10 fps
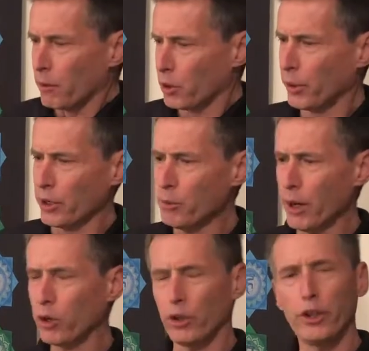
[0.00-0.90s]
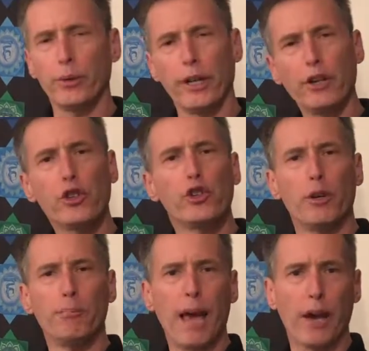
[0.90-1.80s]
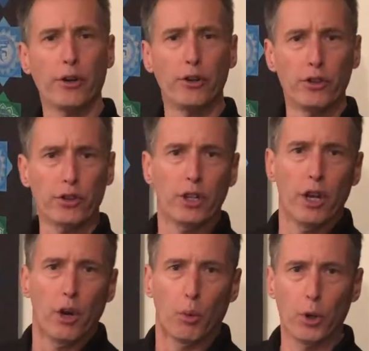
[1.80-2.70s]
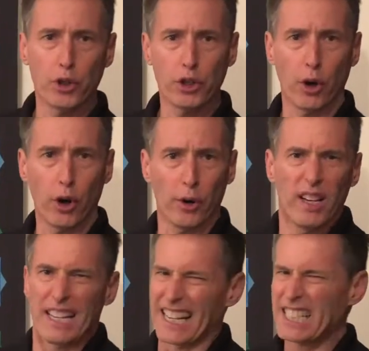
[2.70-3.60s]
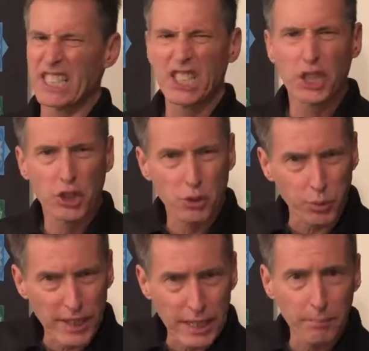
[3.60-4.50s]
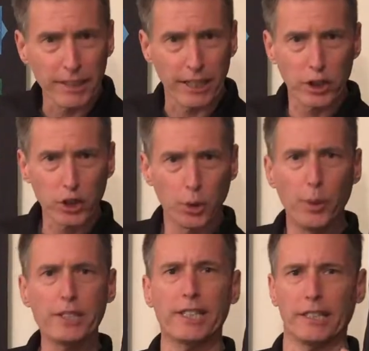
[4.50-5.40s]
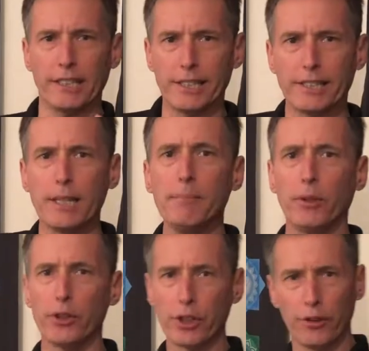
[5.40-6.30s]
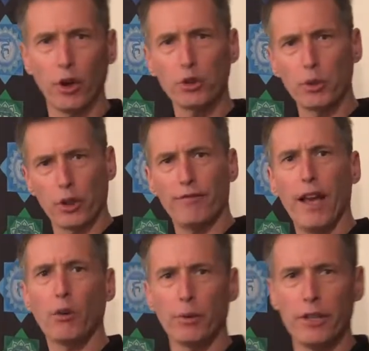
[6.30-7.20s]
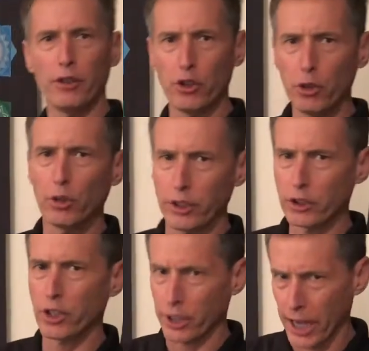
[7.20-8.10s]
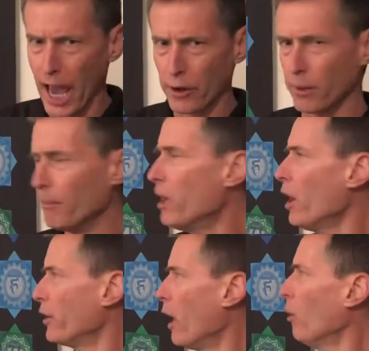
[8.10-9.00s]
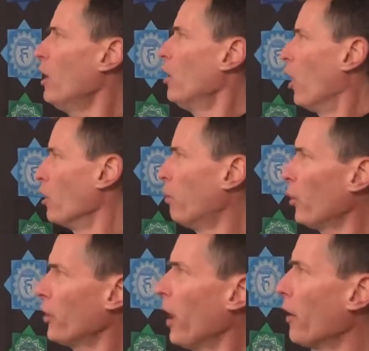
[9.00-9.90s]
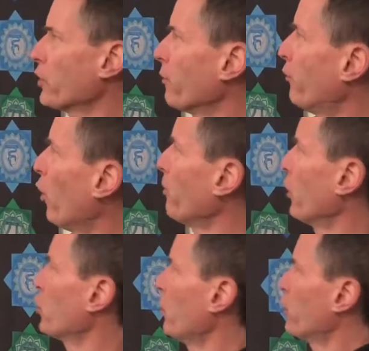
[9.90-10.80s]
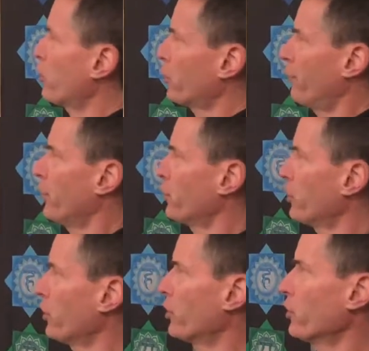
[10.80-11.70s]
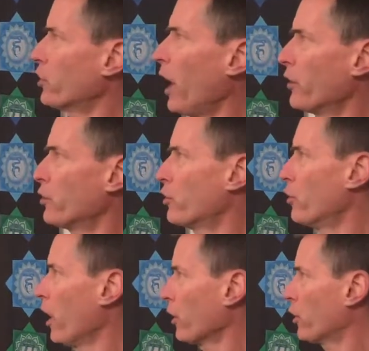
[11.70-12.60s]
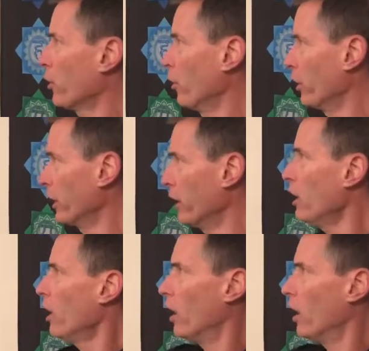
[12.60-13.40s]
create numerical interrelationship patterns which are extremely exquisitely similar to those which are found within the nucleus of the atom. Now, on the board here I have some formulas which physicists and scientists do not currently